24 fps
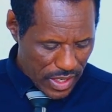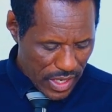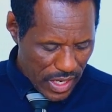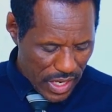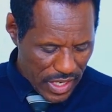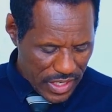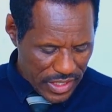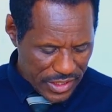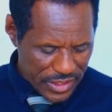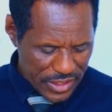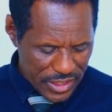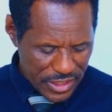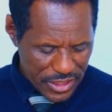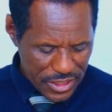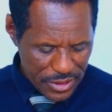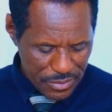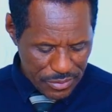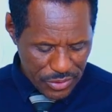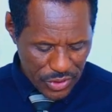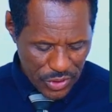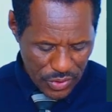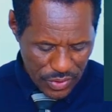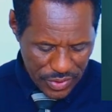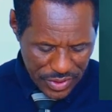A leadership
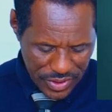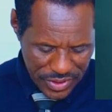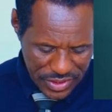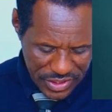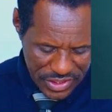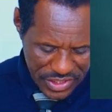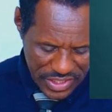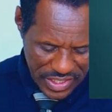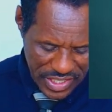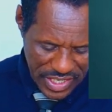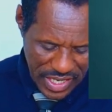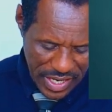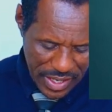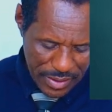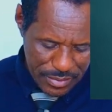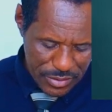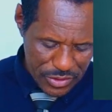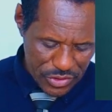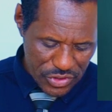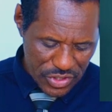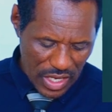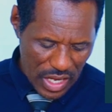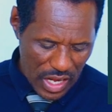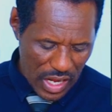theory
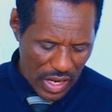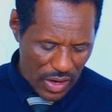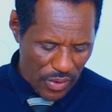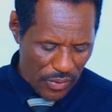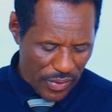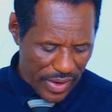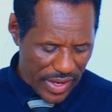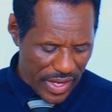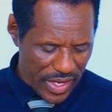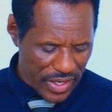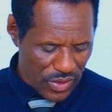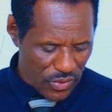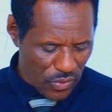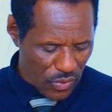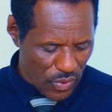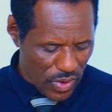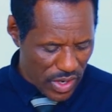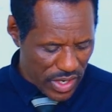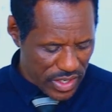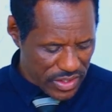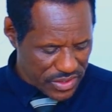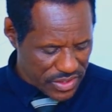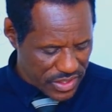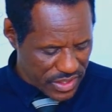describes how and
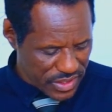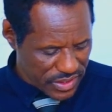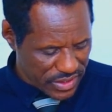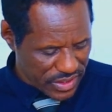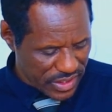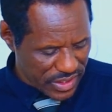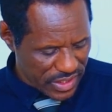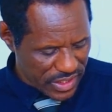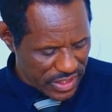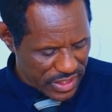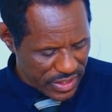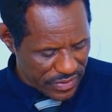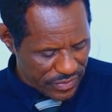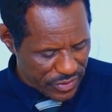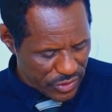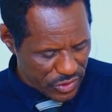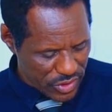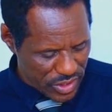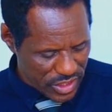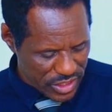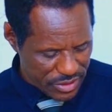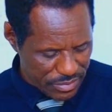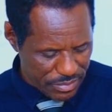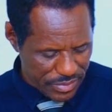why certain
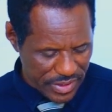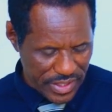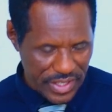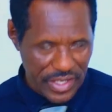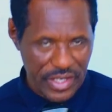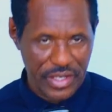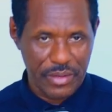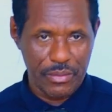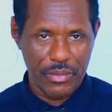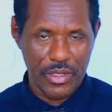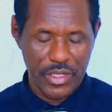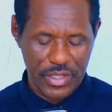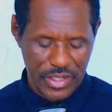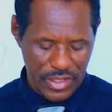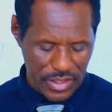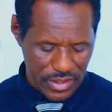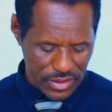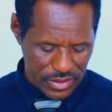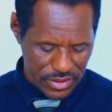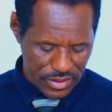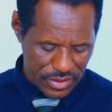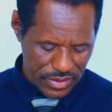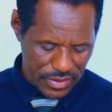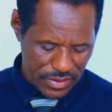individuals became
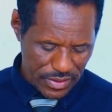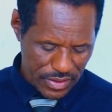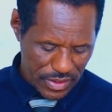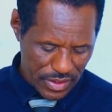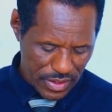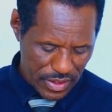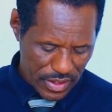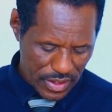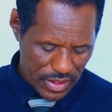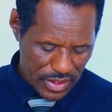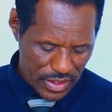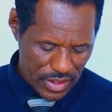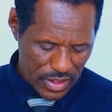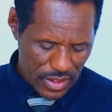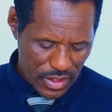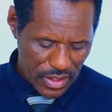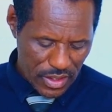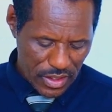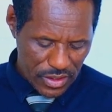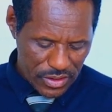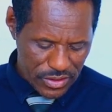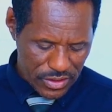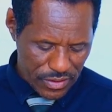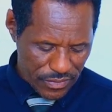leaders.
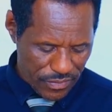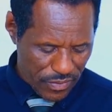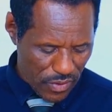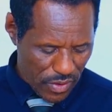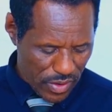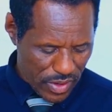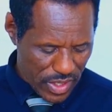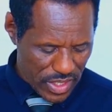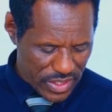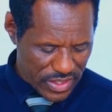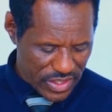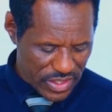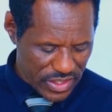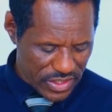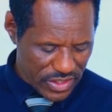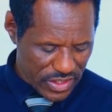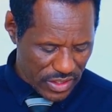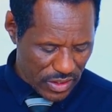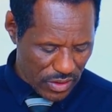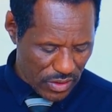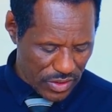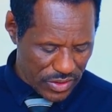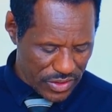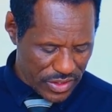The focus is
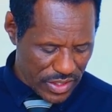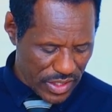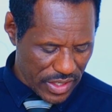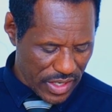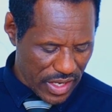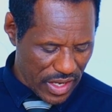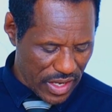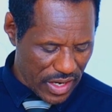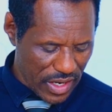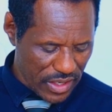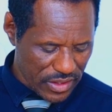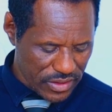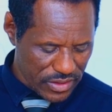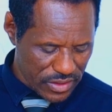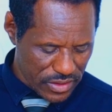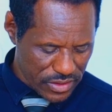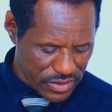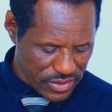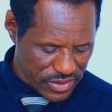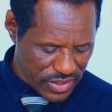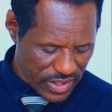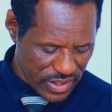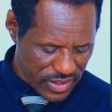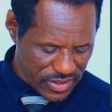on the
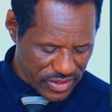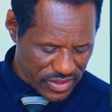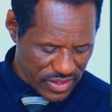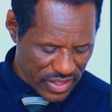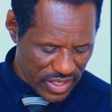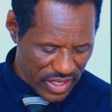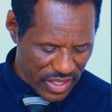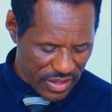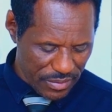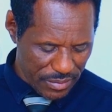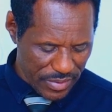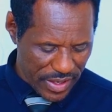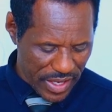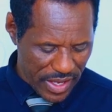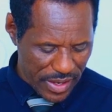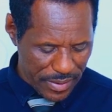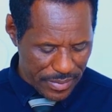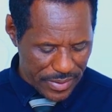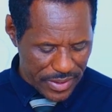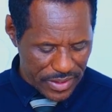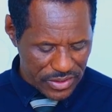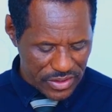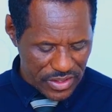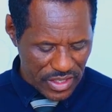characteristics and
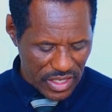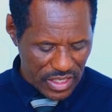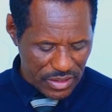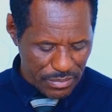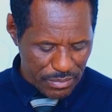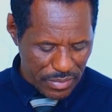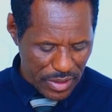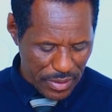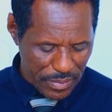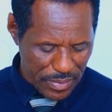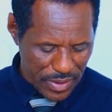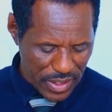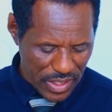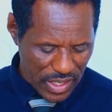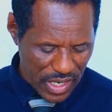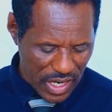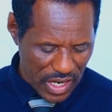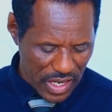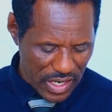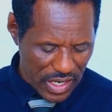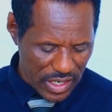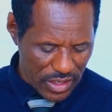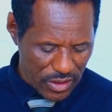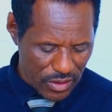behaviors that people
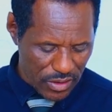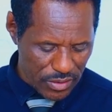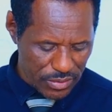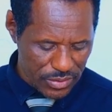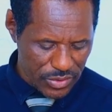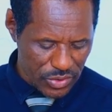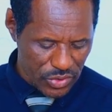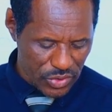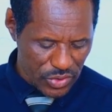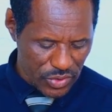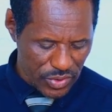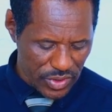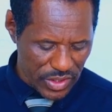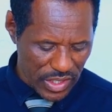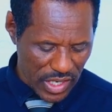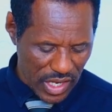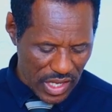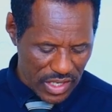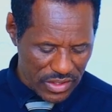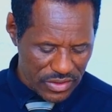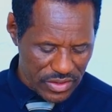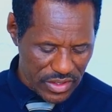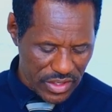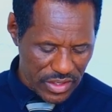can adopt to
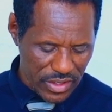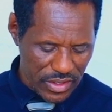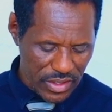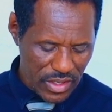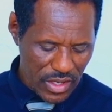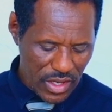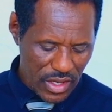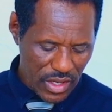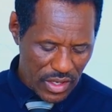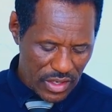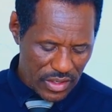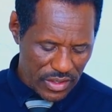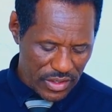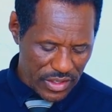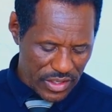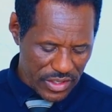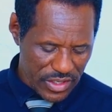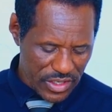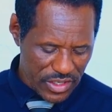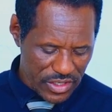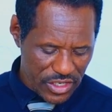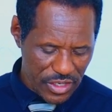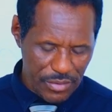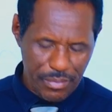enhance their
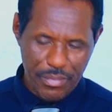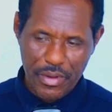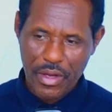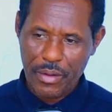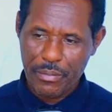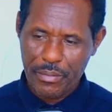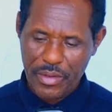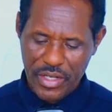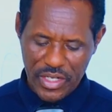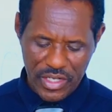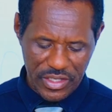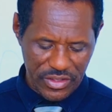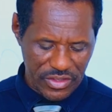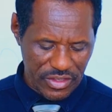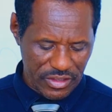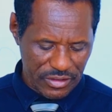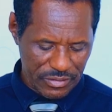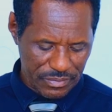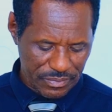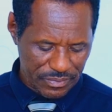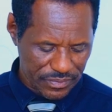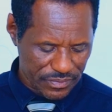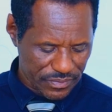leadership ability.